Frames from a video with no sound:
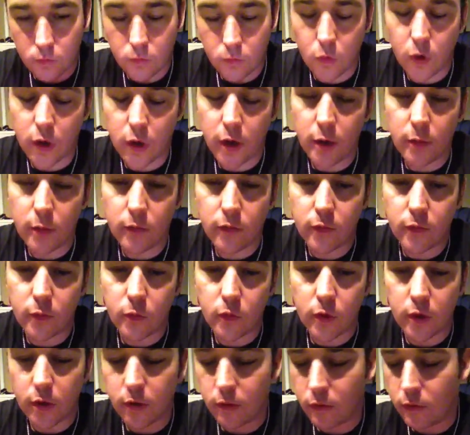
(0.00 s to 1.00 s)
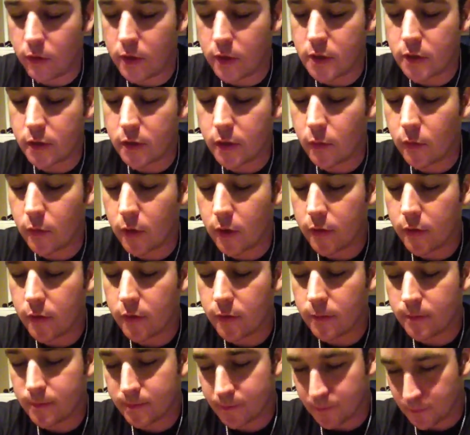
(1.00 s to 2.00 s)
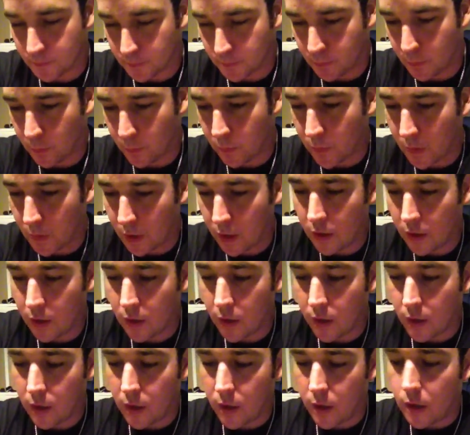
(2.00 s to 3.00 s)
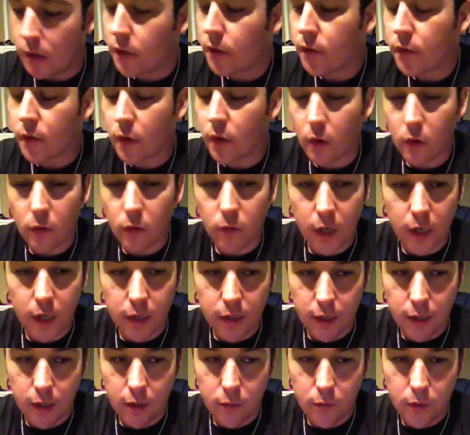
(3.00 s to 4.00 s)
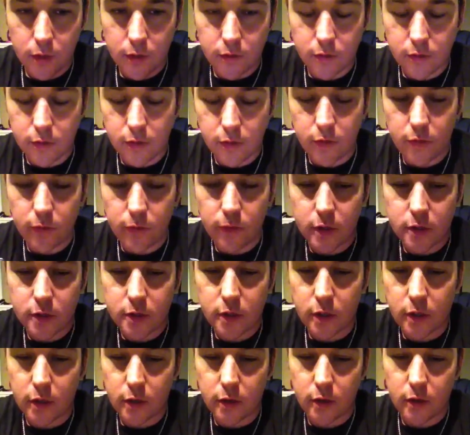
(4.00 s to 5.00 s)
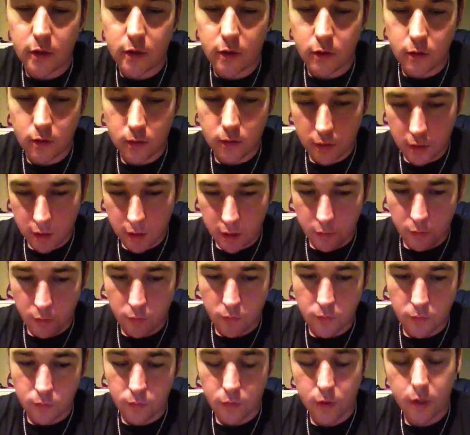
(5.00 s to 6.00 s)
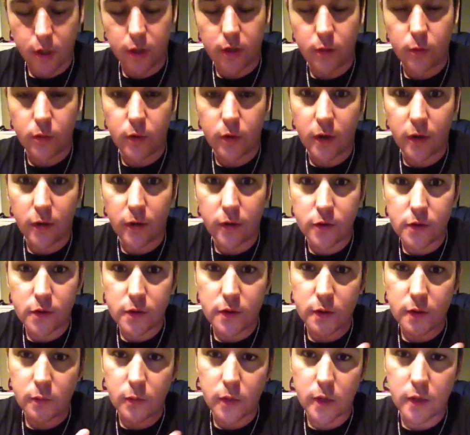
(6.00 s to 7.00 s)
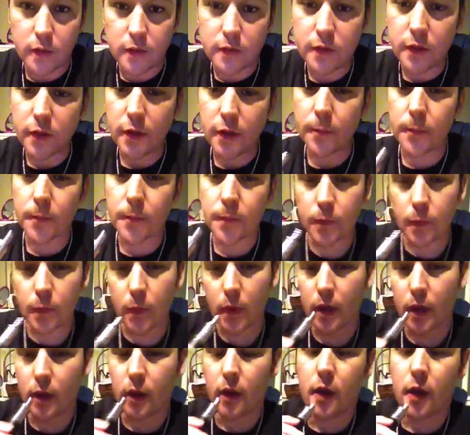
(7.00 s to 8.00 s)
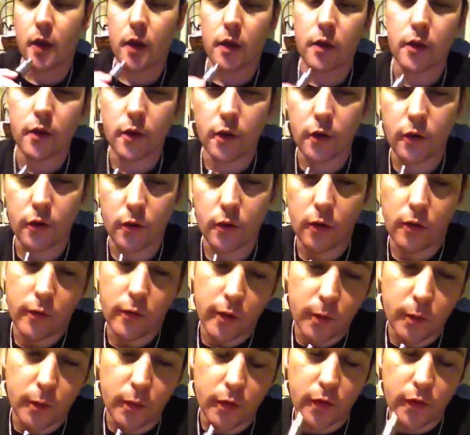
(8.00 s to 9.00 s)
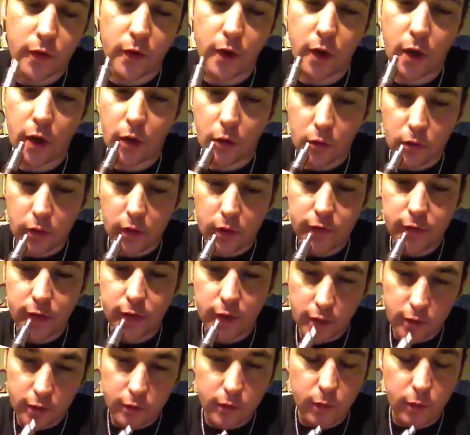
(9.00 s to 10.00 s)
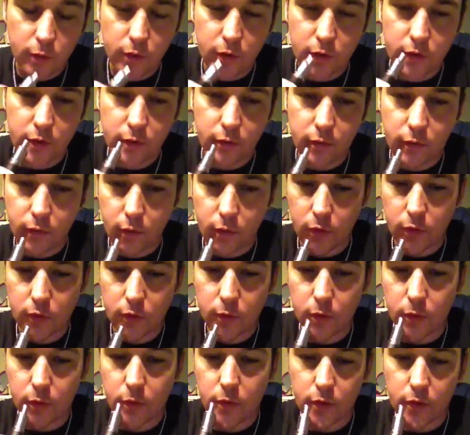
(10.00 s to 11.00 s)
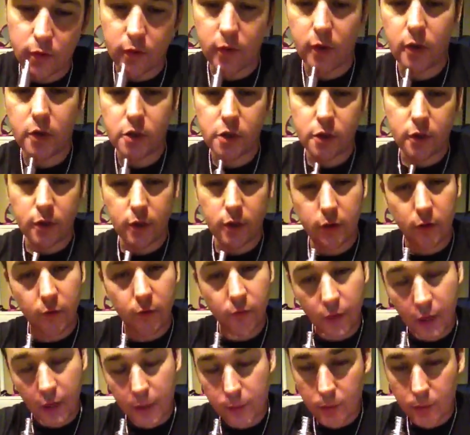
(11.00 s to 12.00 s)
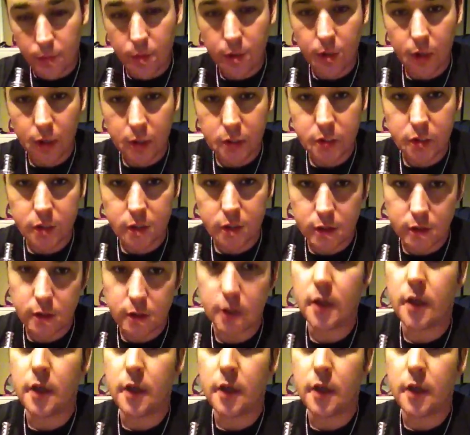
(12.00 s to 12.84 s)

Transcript: went up from what it originally was. So right now, because it is a fresh cardo, got the brand new juice, I'm letting it sit in. I'm going to do a rip. It's only set at 3.7 volts, but we're just going to show you the vapor production.